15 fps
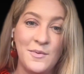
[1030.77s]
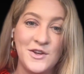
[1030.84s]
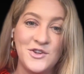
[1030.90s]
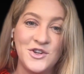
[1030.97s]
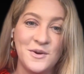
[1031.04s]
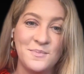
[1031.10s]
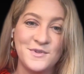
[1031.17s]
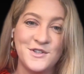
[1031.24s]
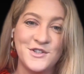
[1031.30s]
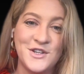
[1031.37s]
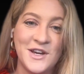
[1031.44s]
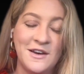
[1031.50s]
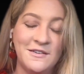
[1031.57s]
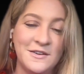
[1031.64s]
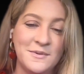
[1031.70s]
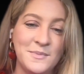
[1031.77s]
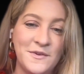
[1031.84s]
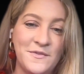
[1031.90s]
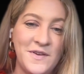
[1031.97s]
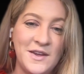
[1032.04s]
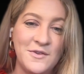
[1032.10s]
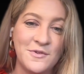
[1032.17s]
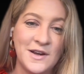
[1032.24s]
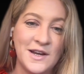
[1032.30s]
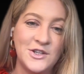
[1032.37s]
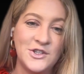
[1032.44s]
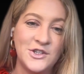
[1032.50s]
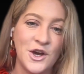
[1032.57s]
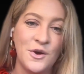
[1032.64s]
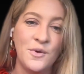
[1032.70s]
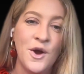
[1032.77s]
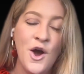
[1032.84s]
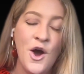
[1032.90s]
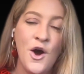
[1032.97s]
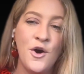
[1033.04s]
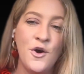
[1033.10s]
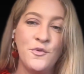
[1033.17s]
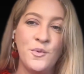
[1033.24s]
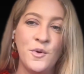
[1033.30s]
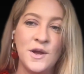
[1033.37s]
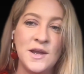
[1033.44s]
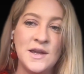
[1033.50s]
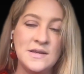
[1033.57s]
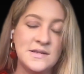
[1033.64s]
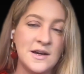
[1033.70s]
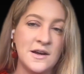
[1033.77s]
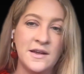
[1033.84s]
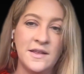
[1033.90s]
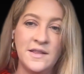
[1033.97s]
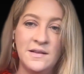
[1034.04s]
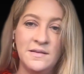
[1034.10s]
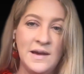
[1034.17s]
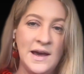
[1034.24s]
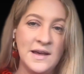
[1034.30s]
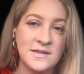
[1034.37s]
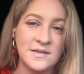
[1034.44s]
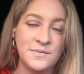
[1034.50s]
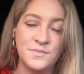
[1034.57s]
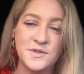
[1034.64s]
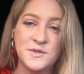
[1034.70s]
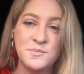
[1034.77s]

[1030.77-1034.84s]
he jumps at Cheltenham and if he can really show off what he's done at some